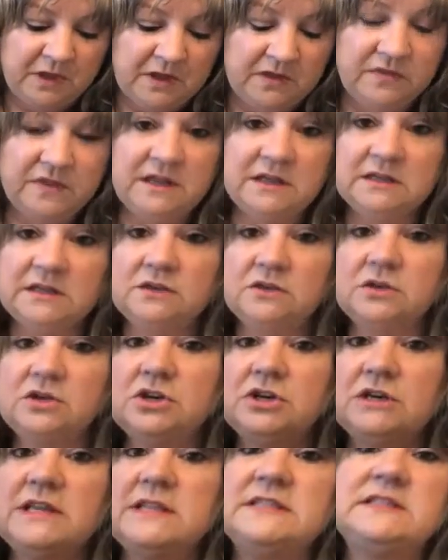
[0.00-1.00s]
the little
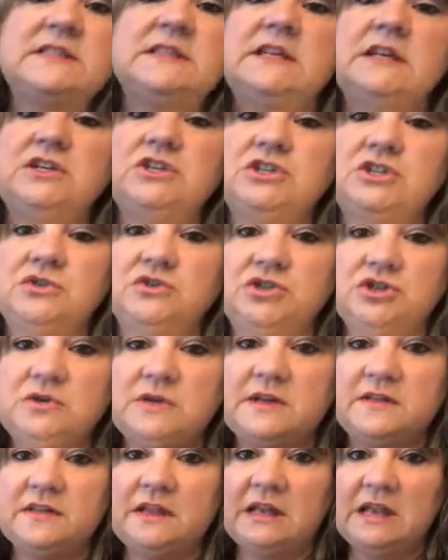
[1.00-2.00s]
cookies that I showed you
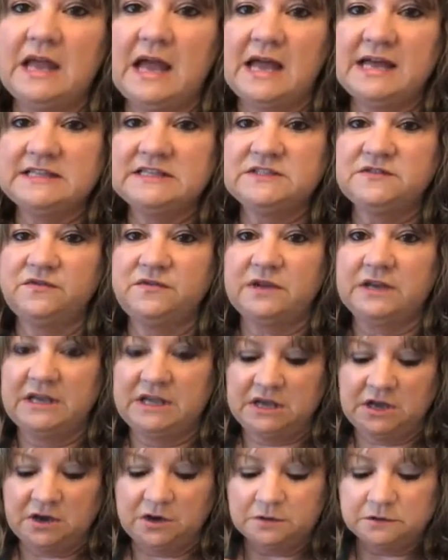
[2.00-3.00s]
in the last
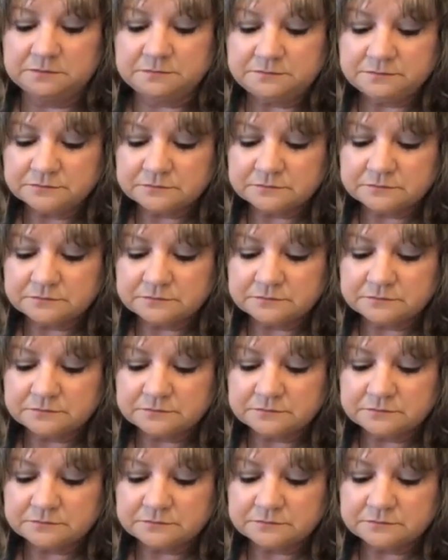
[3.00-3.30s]
video.